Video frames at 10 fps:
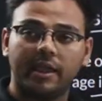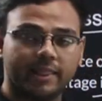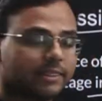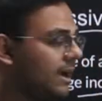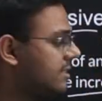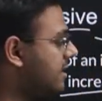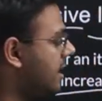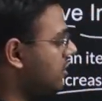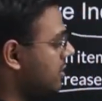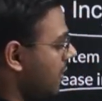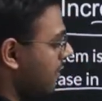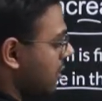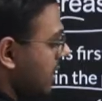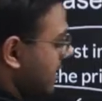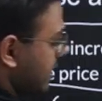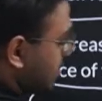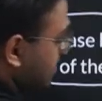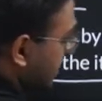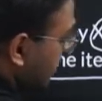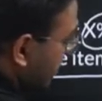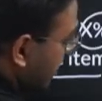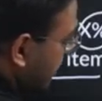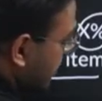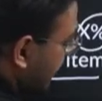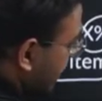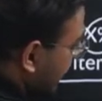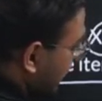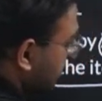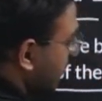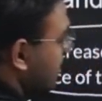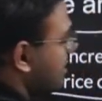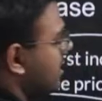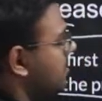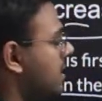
In that scenario, the overall increase will be 71.6%.